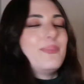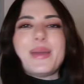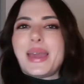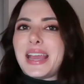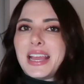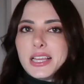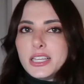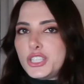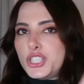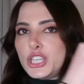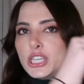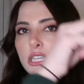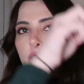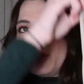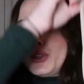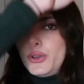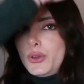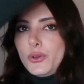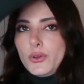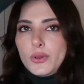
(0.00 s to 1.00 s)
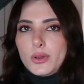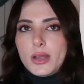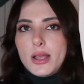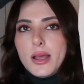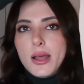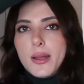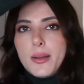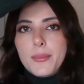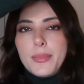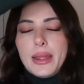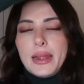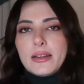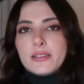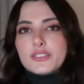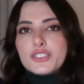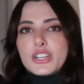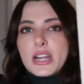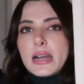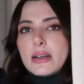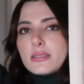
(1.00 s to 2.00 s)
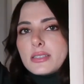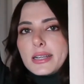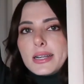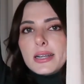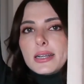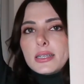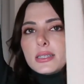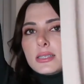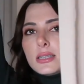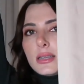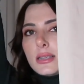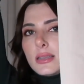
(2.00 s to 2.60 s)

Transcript: beigey nude pair of trousers,